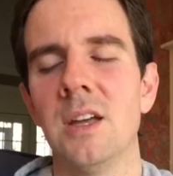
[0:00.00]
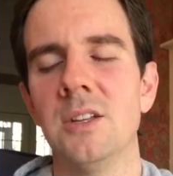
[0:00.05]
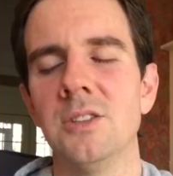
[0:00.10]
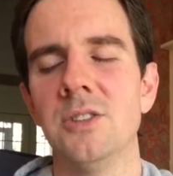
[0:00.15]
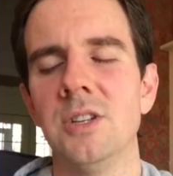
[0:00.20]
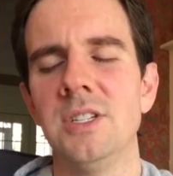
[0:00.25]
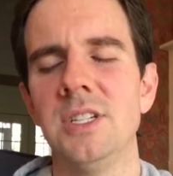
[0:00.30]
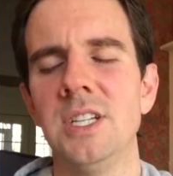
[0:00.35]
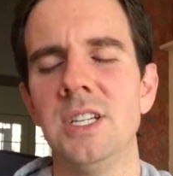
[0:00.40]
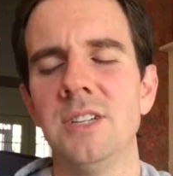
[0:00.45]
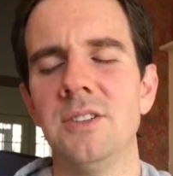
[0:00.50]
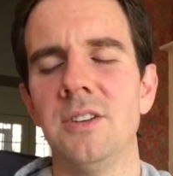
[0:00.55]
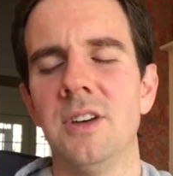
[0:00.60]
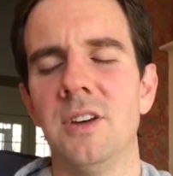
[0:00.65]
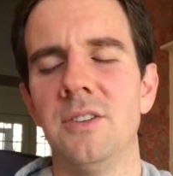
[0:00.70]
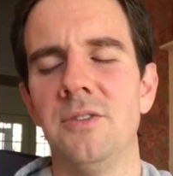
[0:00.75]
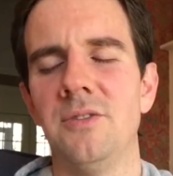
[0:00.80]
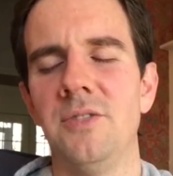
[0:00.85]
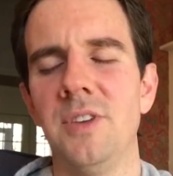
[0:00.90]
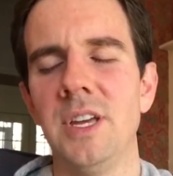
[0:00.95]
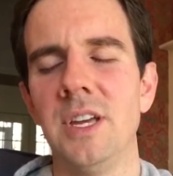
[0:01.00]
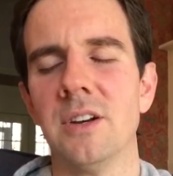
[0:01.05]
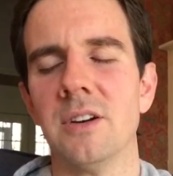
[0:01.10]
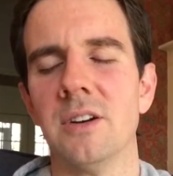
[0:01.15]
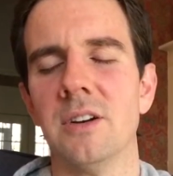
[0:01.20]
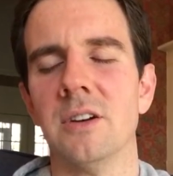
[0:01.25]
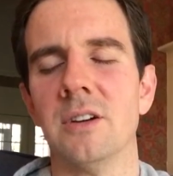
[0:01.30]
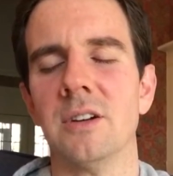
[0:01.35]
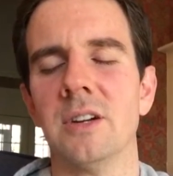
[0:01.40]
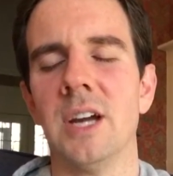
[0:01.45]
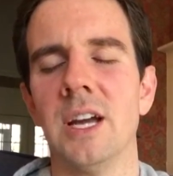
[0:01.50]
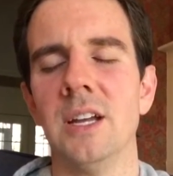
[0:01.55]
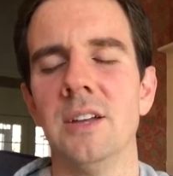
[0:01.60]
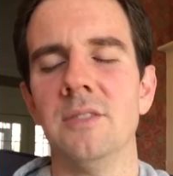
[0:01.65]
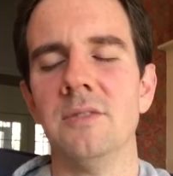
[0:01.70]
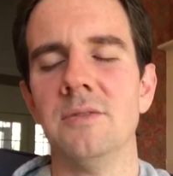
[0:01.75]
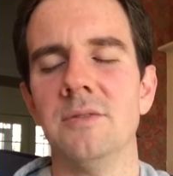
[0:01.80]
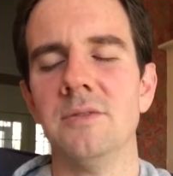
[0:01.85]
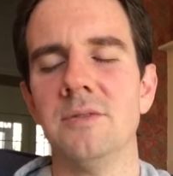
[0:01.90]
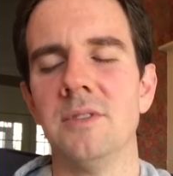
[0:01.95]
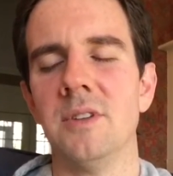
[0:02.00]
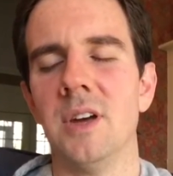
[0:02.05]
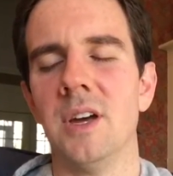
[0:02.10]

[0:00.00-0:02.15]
So I see a finger kind of